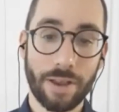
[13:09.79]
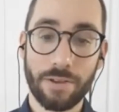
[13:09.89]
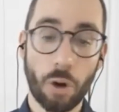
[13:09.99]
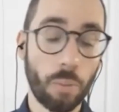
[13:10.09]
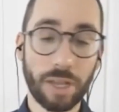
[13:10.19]

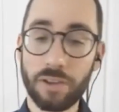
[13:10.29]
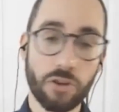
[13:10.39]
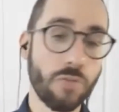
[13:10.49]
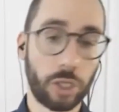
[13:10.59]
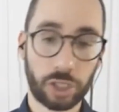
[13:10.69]
Don't place
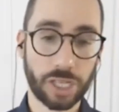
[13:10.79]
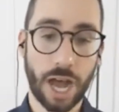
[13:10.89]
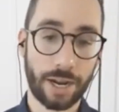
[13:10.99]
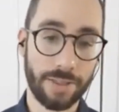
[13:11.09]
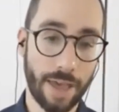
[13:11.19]
too much
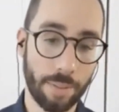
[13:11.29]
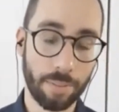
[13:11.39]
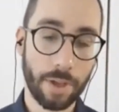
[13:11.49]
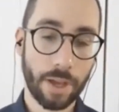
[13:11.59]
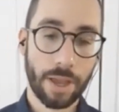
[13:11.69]
stock in
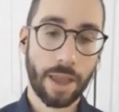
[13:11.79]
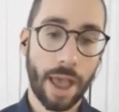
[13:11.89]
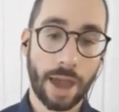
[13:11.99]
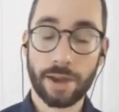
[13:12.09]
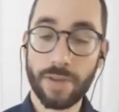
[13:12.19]
them.
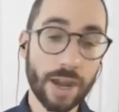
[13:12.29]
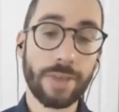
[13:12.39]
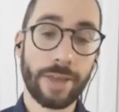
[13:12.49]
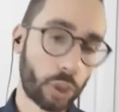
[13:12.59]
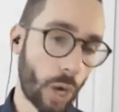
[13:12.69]
And if
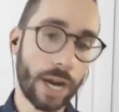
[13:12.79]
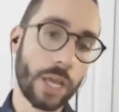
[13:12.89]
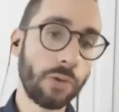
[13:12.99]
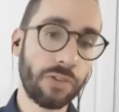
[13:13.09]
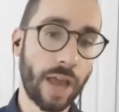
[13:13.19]
anything, try to
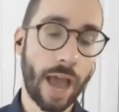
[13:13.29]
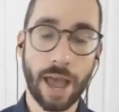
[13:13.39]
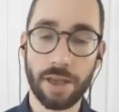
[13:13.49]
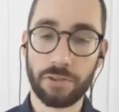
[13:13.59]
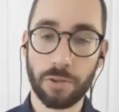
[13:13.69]
use it
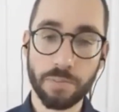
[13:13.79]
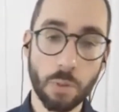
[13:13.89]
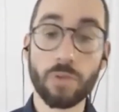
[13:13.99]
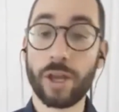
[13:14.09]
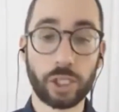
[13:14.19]
as
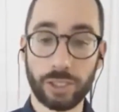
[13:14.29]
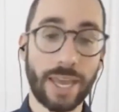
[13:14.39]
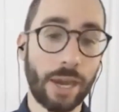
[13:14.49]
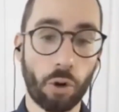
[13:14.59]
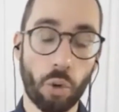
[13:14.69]
motivation
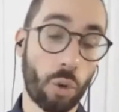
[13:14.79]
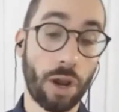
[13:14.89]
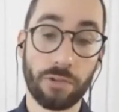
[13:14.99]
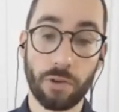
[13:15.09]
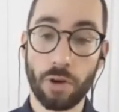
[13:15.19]
later or
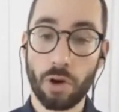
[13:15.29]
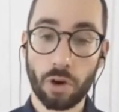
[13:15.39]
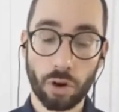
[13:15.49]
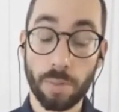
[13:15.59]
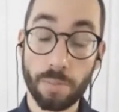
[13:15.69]
as
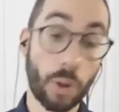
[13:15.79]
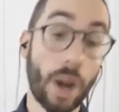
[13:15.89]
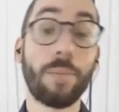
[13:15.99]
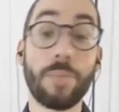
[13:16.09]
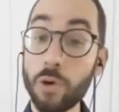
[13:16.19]
a
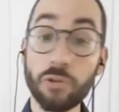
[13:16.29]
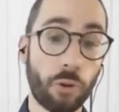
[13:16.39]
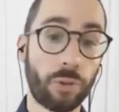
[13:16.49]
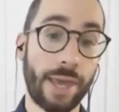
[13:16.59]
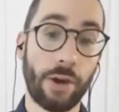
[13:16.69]
morale
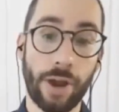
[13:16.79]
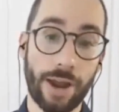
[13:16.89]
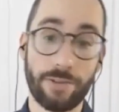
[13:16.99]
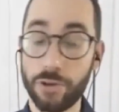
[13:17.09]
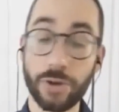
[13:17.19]
booster later
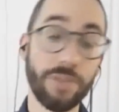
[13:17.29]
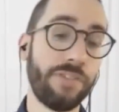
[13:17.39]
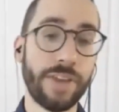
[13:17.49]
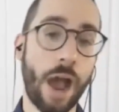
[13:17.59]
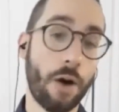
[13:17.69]
as you can
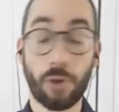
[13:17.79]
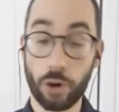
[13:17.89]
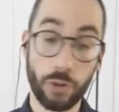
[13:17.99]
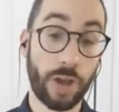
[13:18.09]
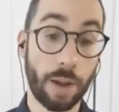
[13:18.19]
see how far
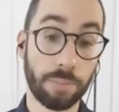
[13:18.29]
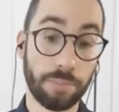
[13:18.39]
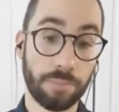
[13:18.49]
you've come.